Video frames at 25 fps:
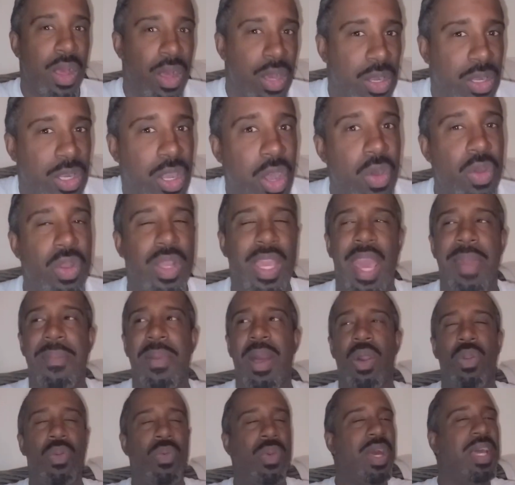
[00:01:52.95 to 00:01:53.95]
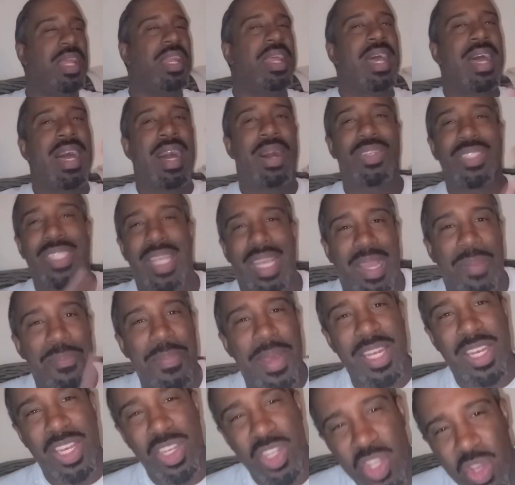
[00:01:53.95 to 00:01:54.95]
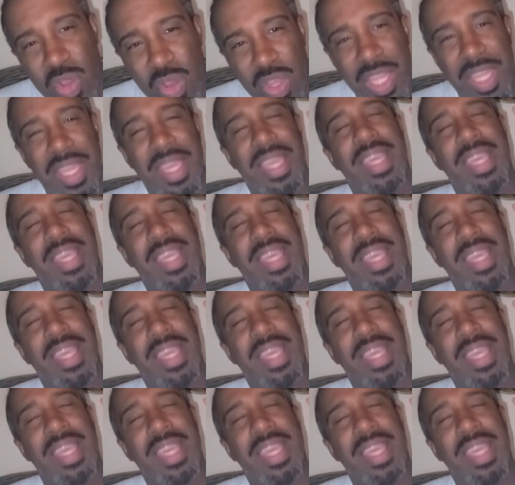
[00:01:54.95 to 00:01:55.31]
Cole came out with one, I was like, I'm about to do it.